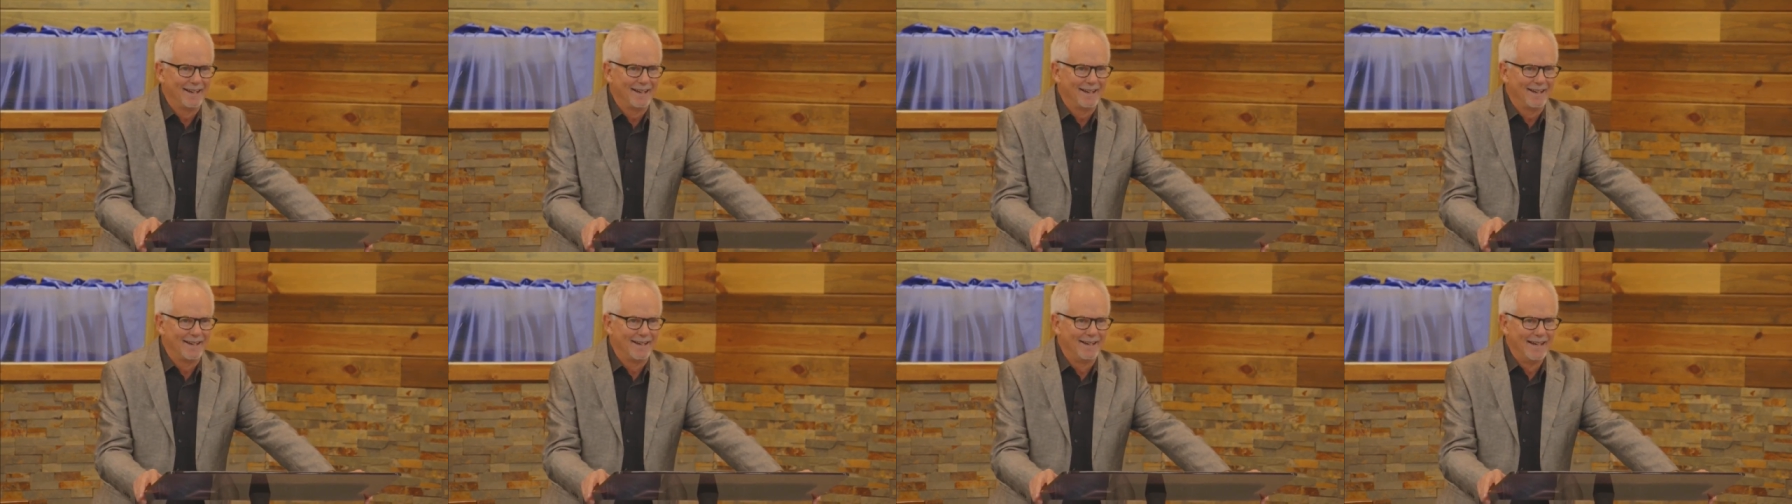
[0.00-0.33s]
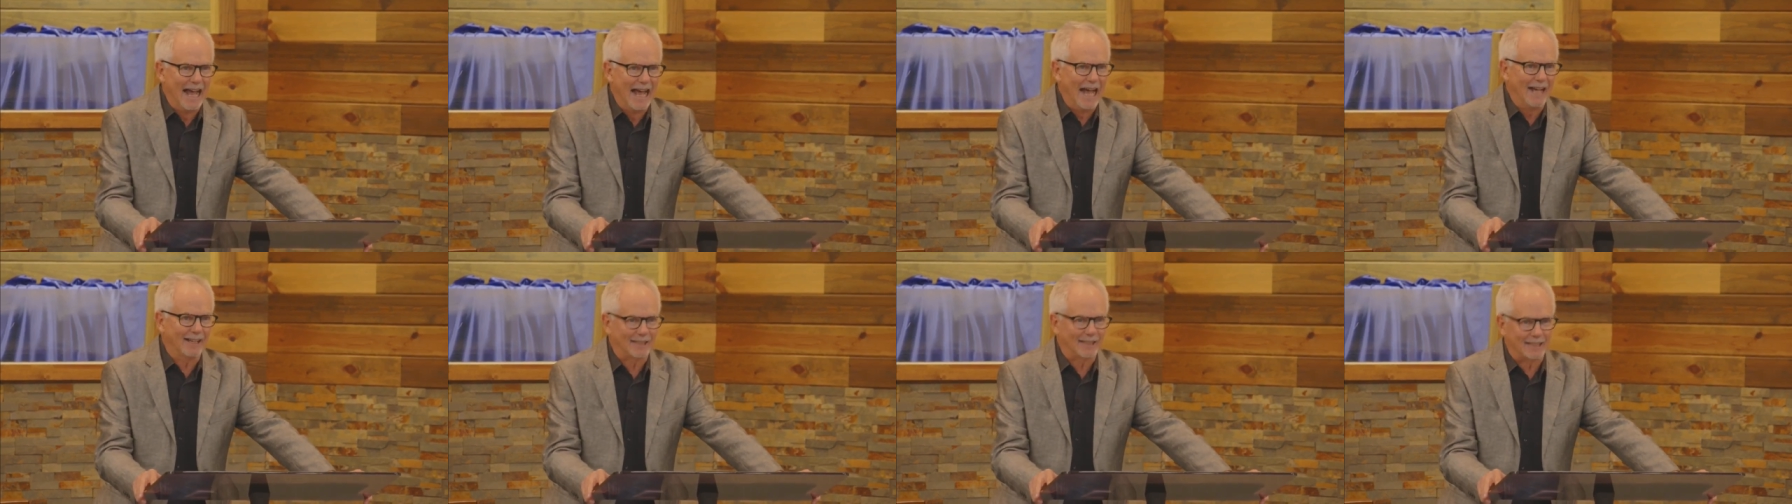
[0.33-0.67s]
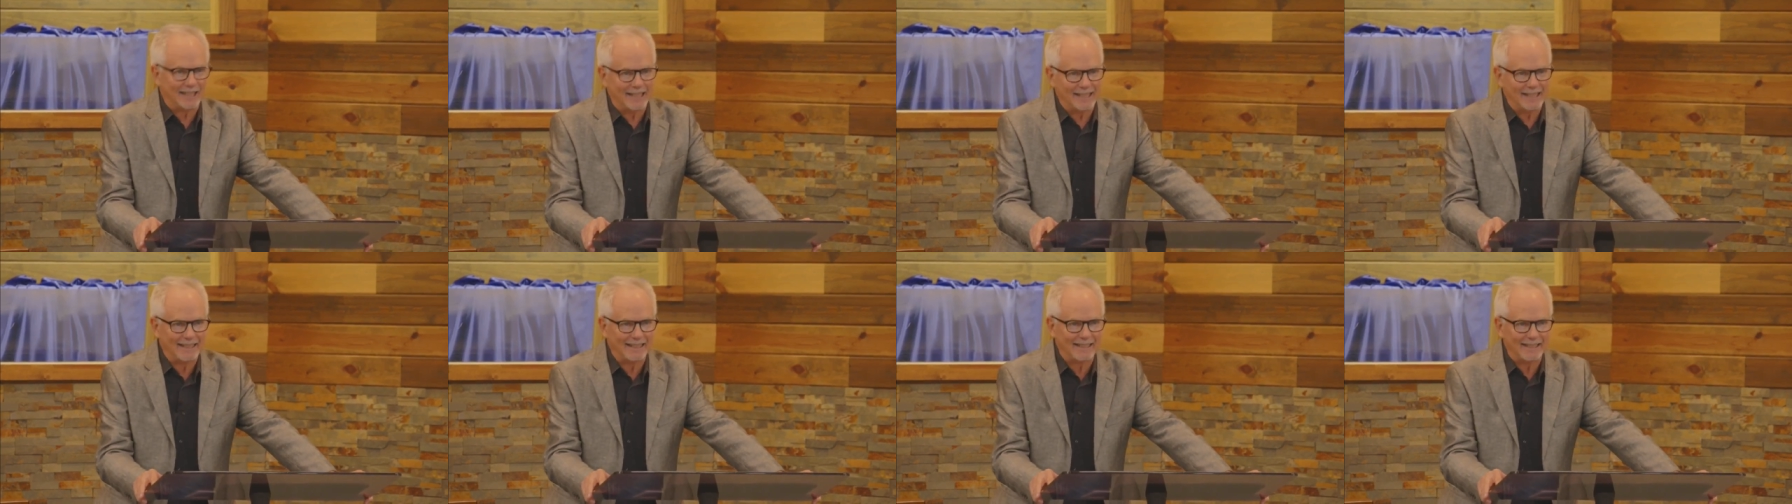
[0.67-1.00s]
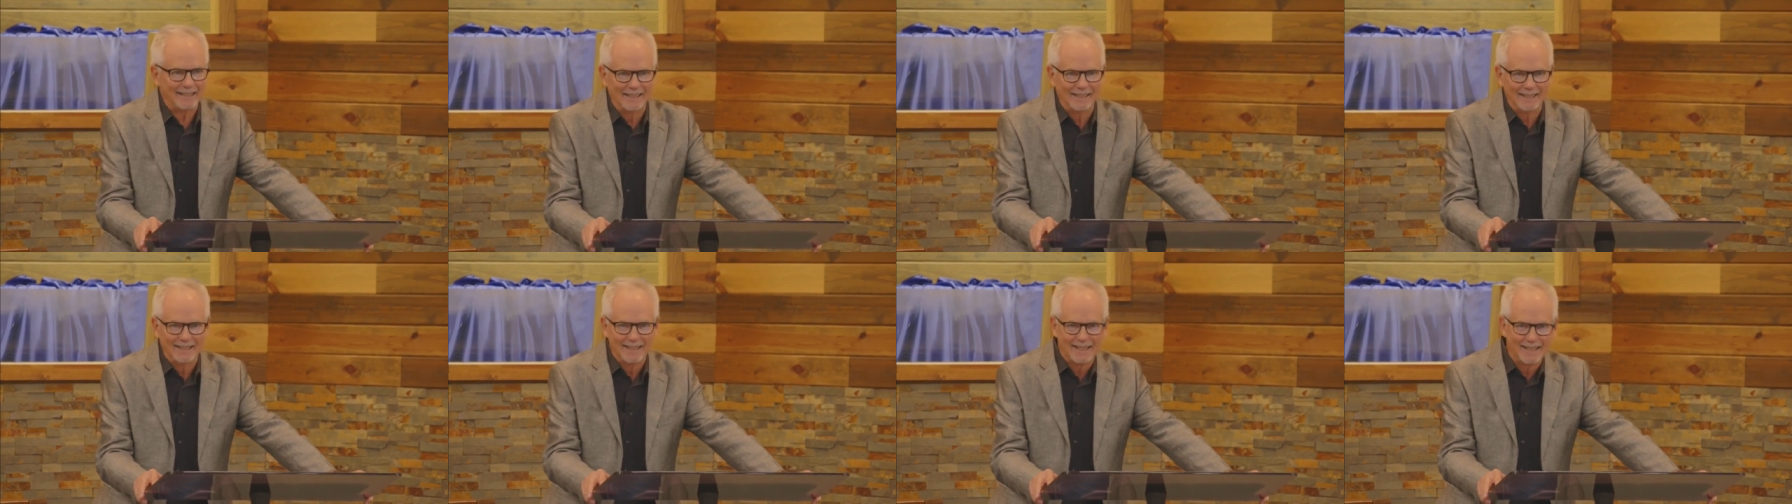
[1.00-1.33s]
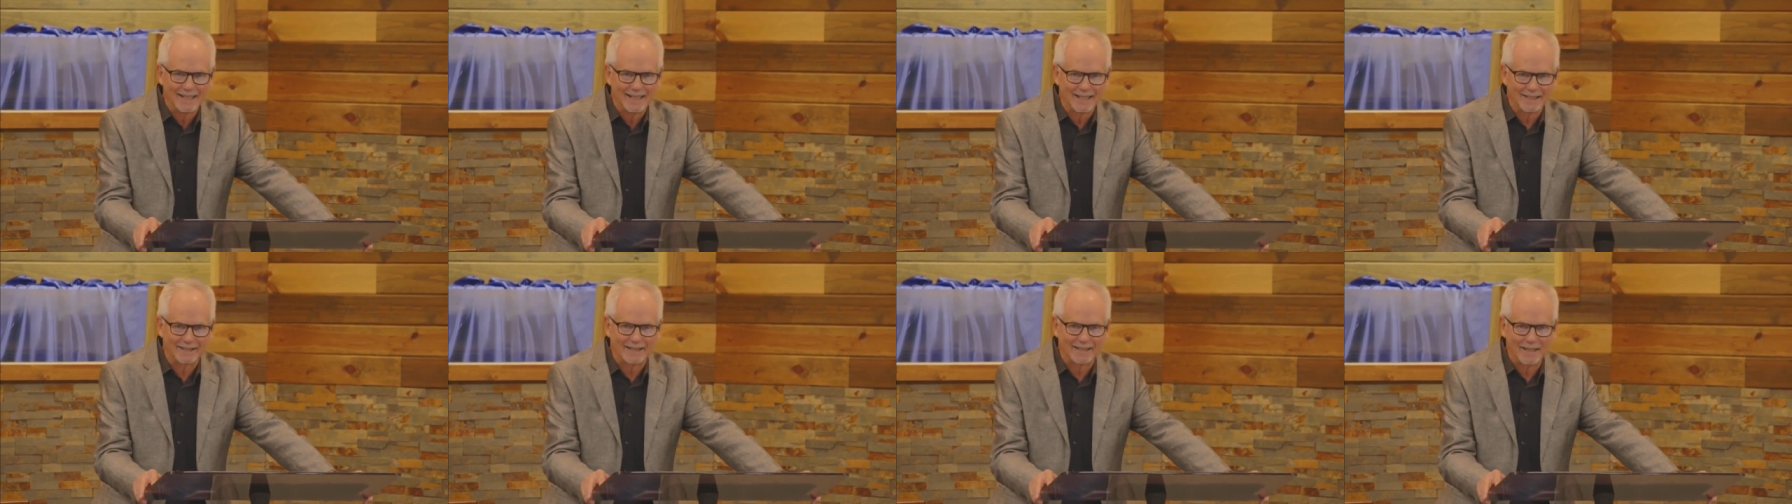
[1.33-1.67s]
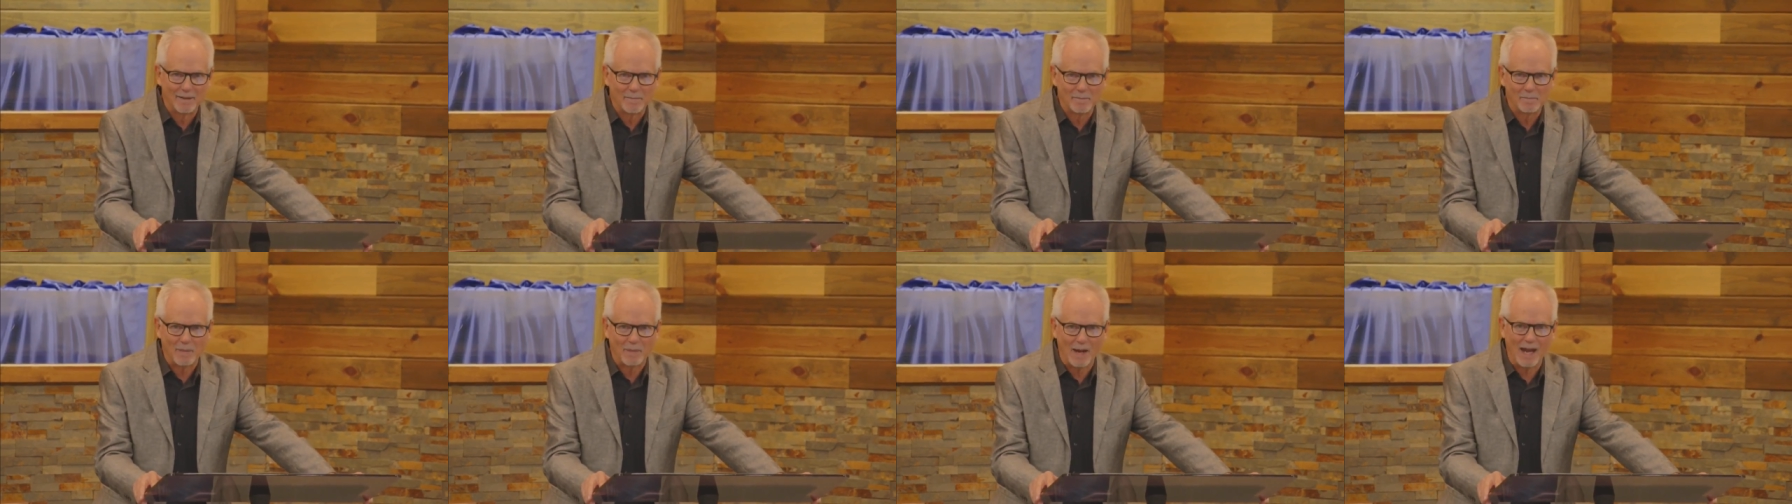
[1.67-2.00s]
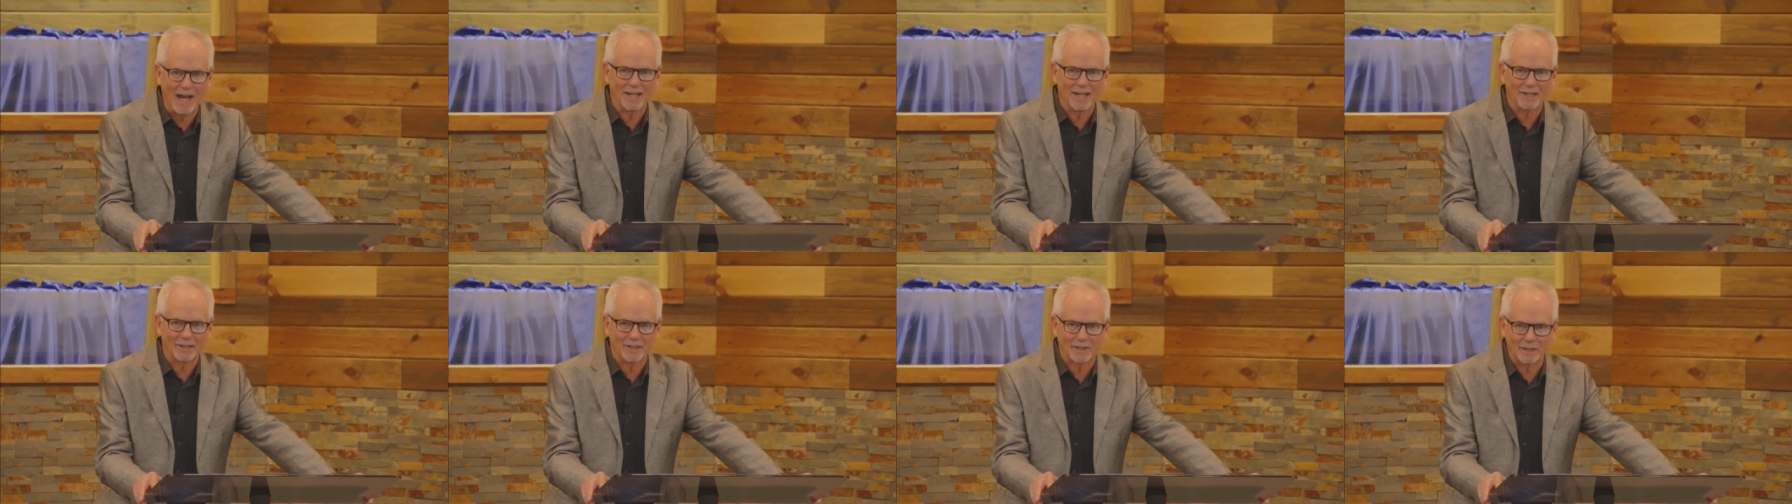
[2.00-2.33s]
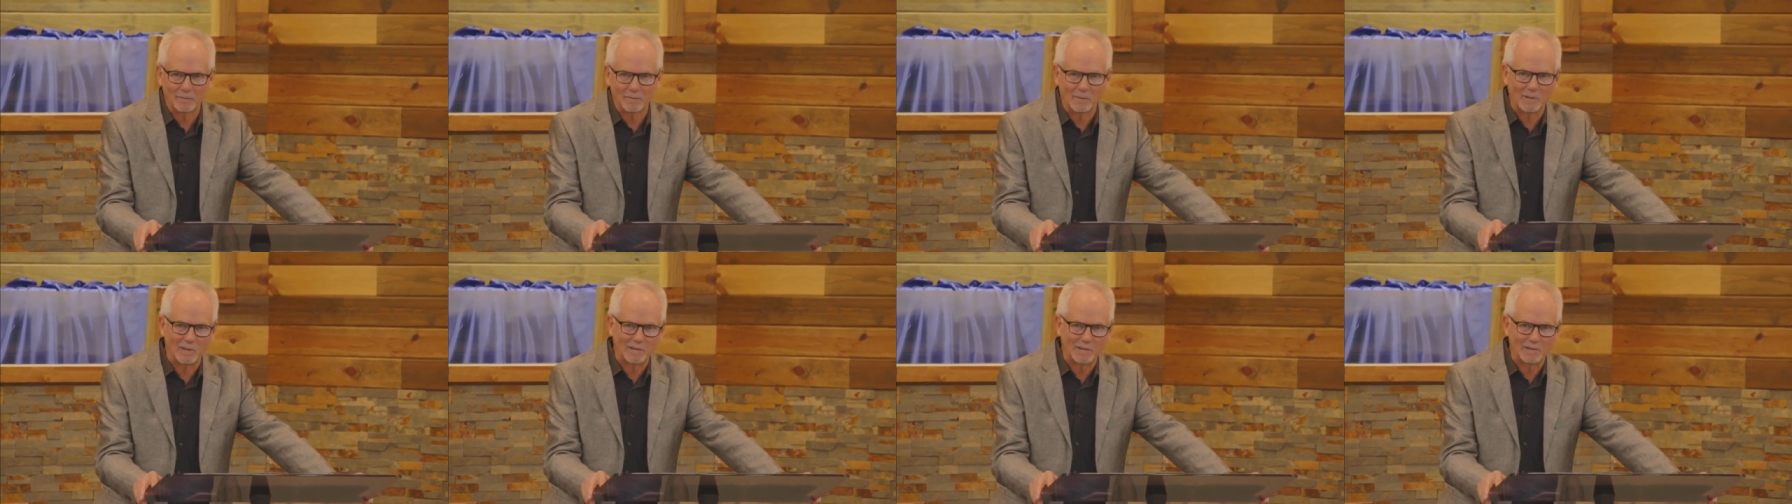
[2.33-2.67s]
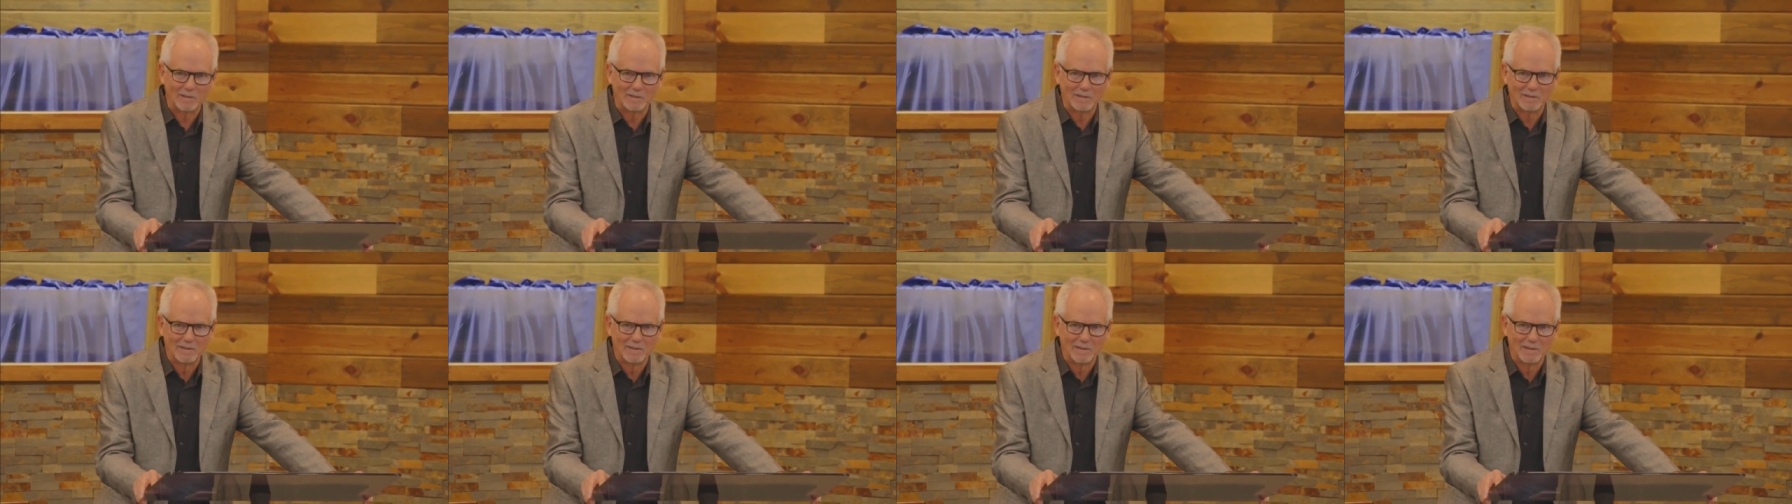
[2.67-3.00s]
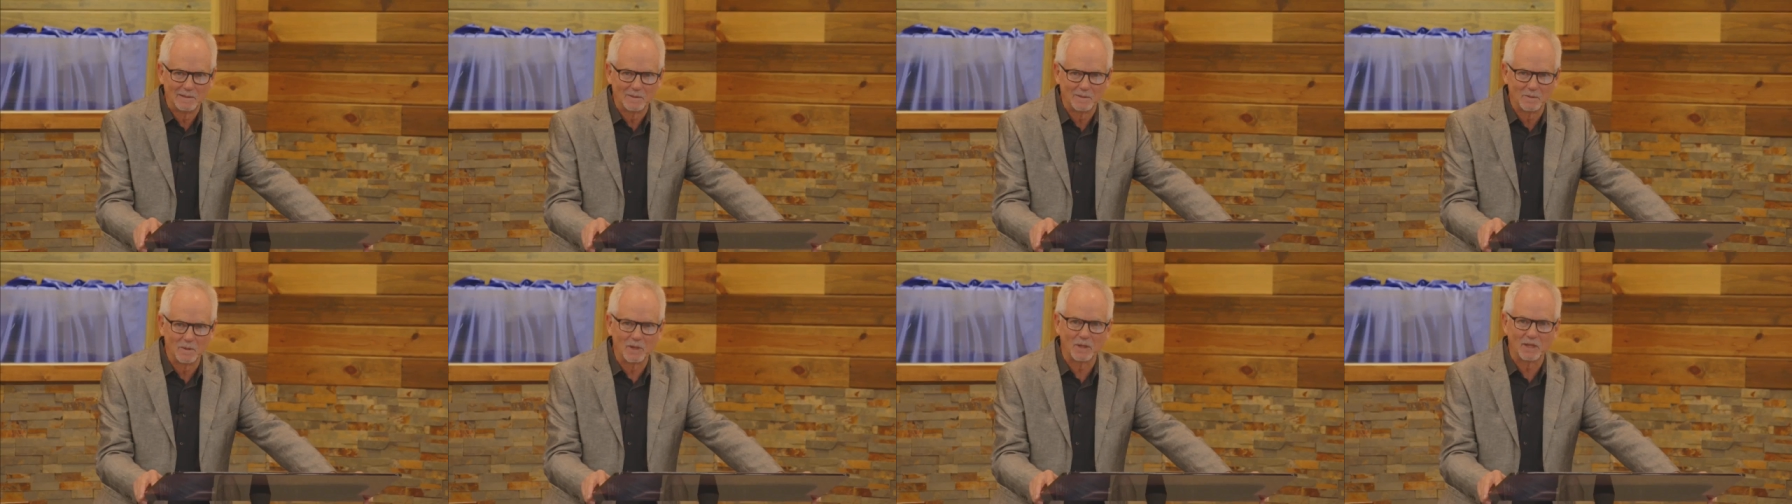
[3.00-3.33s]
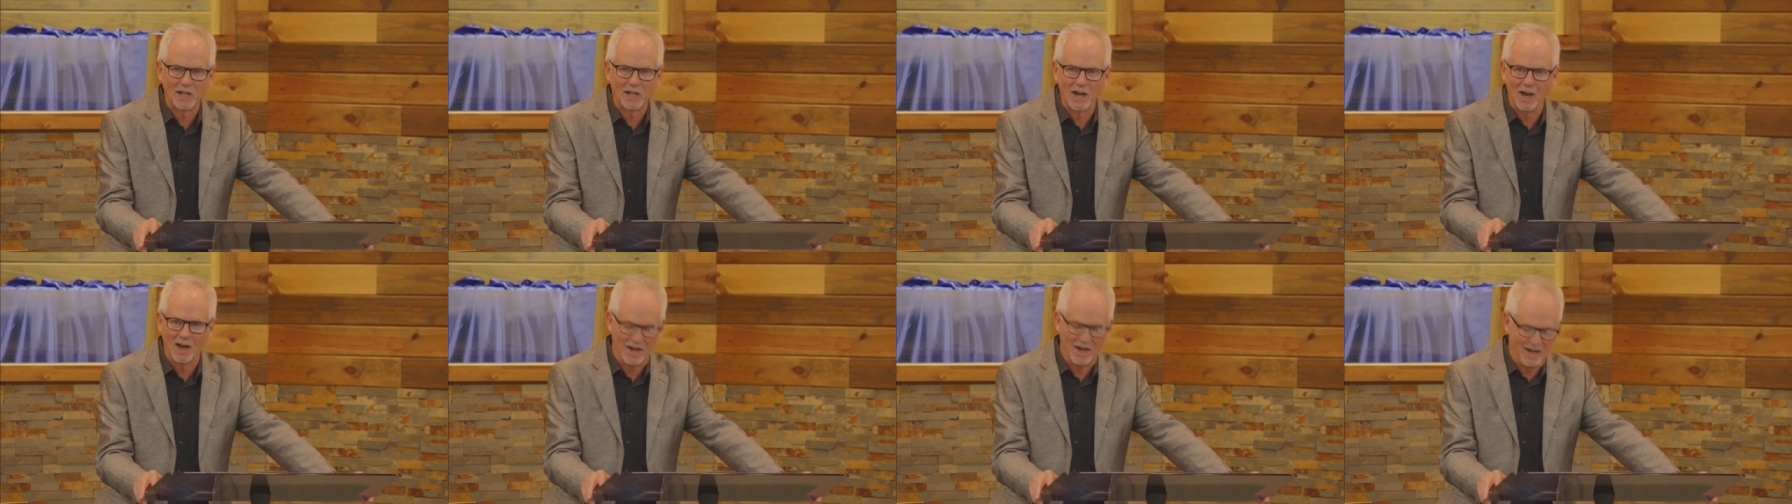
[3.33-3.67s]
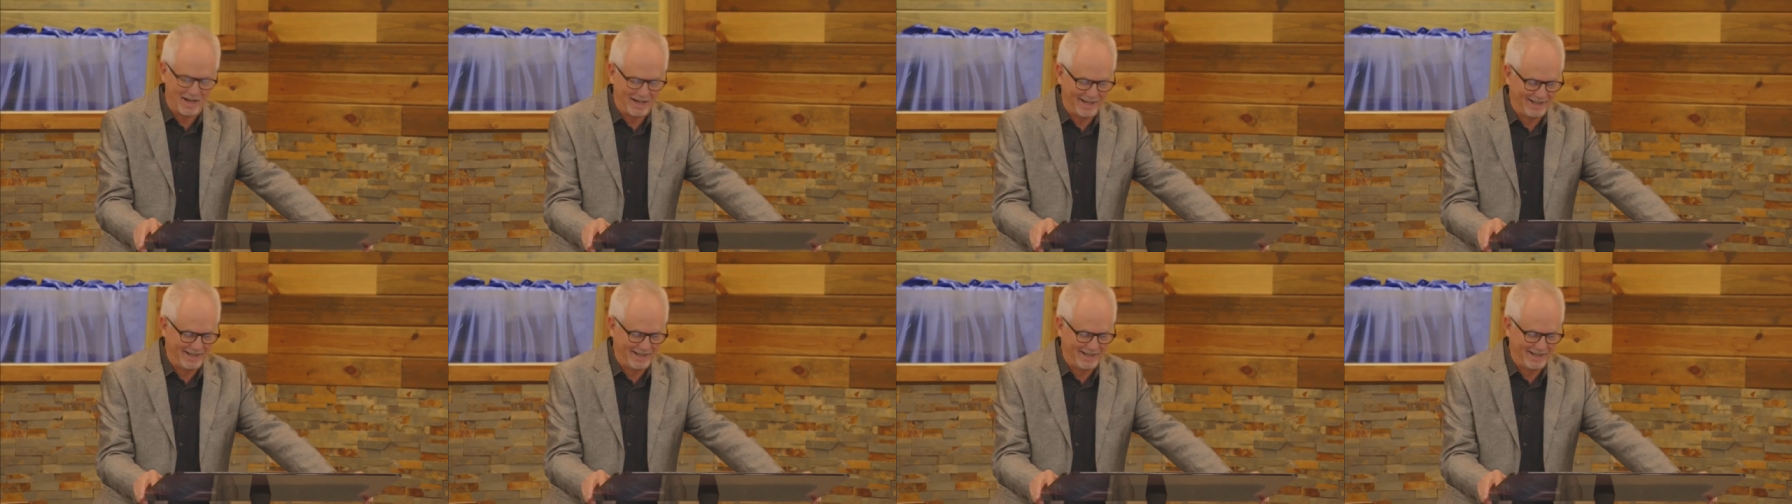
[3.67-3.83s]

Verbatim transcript: Nothing is impossible with God.